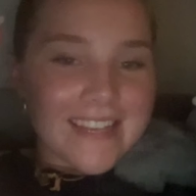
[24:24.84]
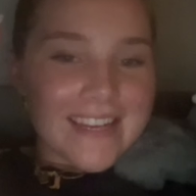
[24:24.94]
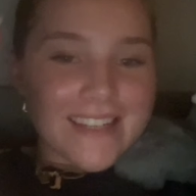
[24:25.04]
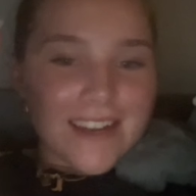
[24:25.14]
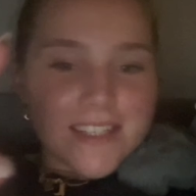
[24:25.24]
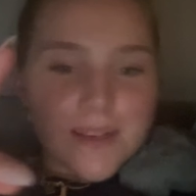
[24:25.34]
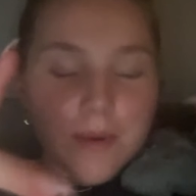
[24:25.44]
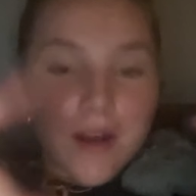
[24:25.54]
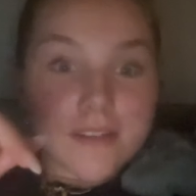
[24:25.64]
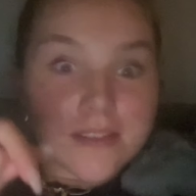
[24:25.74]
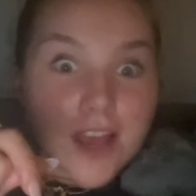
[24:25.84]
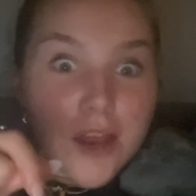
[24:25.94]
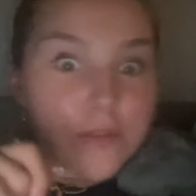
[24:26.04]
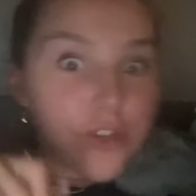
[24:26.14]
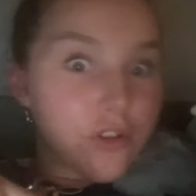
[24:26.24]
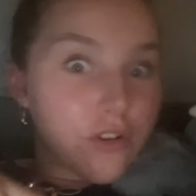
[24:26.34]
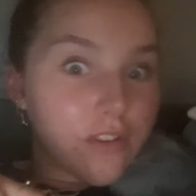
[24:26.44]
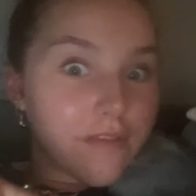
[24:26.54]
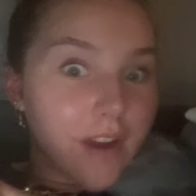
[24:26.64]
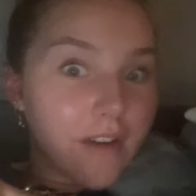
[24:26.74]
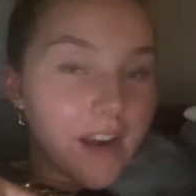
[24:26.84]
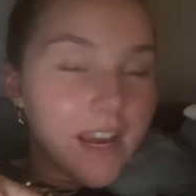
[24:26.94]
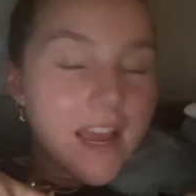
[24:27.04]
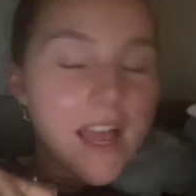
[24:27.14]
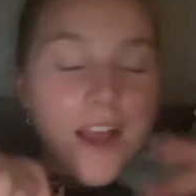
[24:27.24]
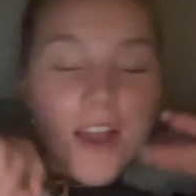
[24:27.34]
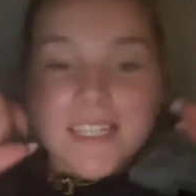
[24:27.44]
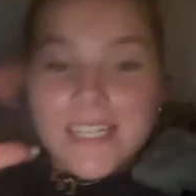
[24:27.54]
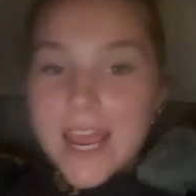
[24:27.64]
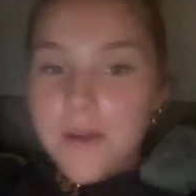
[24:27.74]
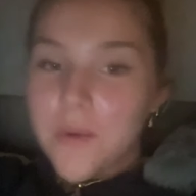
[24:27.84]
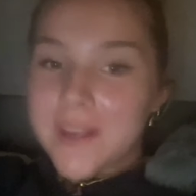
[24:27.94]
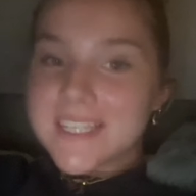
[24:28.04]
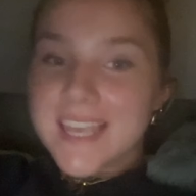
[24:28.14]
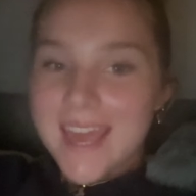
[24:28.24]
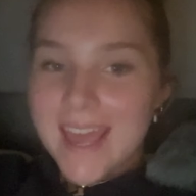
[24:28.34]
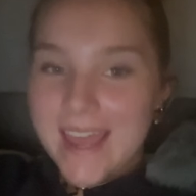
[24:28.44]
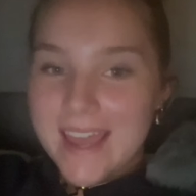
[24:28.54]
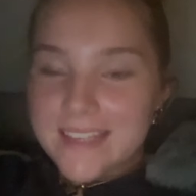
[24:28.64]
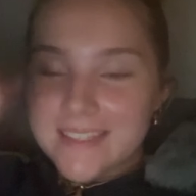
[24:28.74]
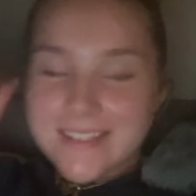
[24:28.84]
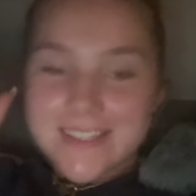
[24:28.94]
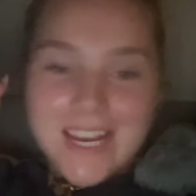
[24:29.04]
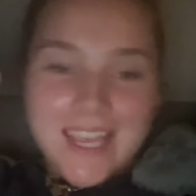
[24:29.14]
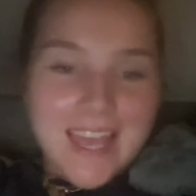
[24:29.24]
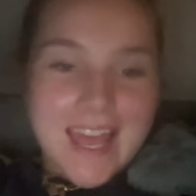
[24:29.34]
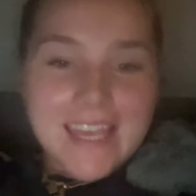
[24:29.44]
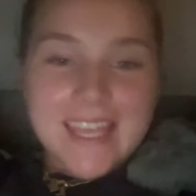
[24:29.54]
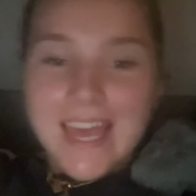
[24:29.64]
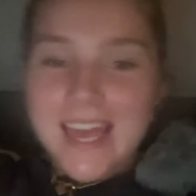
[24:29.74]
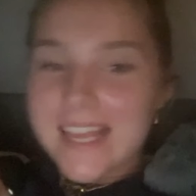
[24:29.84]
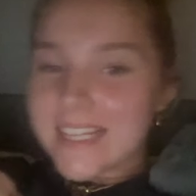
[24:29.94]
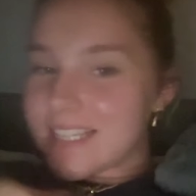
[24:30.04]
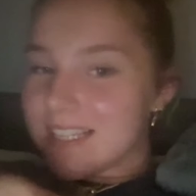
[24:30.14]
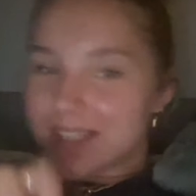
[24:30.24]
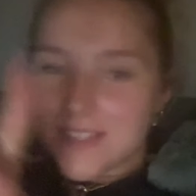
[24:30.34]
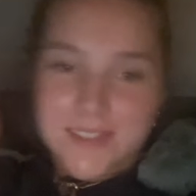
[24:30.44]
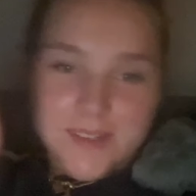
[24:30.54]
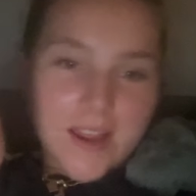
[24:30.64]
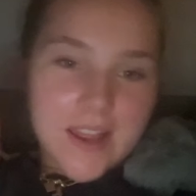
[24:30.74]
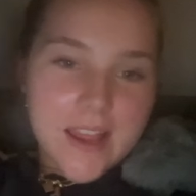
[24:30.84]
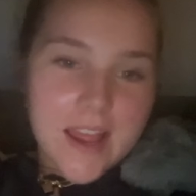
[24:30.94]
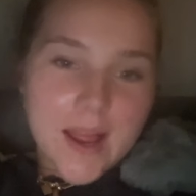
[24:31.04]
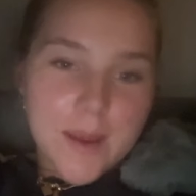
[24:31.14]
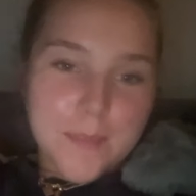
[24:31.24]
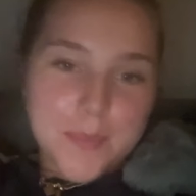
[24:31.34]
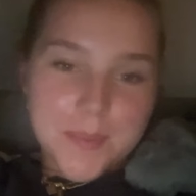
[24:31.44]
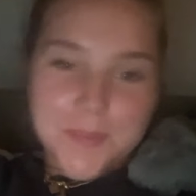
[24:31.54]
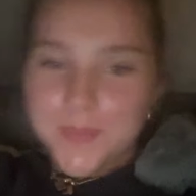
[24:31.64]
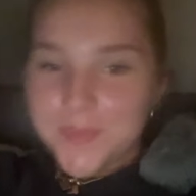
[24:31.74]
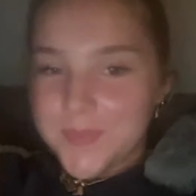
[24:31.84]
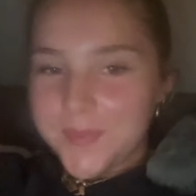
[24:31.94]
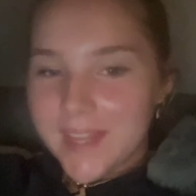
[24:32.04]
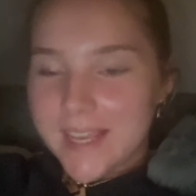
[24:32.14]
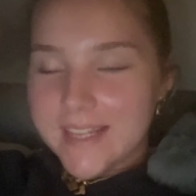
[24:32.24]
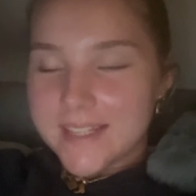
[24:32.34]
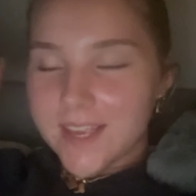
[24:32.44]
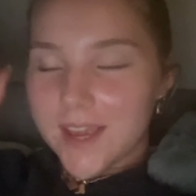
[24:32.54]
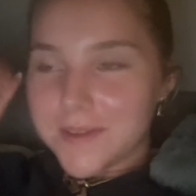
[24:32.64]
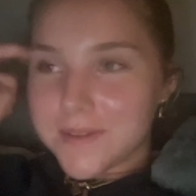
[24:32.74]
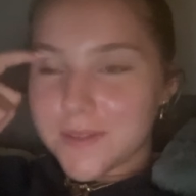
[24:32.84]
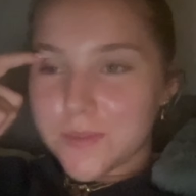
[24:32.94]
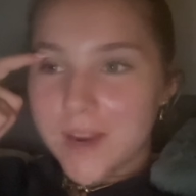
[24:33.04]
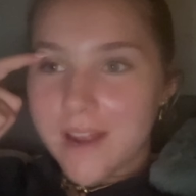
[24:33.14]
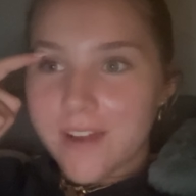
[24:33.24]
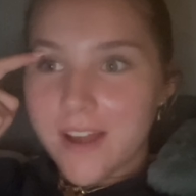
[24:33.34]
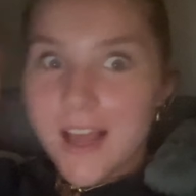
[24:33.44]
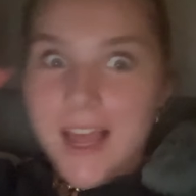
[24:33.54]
Exciting part. So just got on the ferry today. We went to Cairns. Okay, Cairns is up the east coast, whatever.